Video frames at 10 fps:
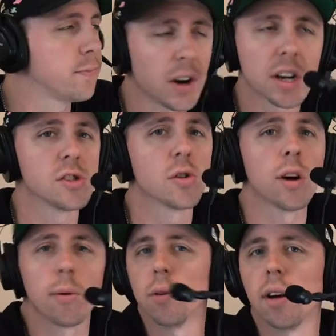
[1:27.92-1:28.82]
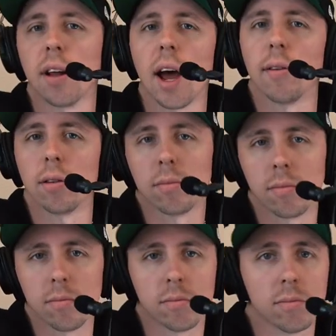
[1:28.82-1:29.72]
Fucking join. We would love to have you.
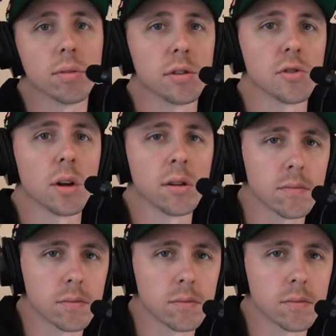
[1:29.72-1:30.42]
Please join.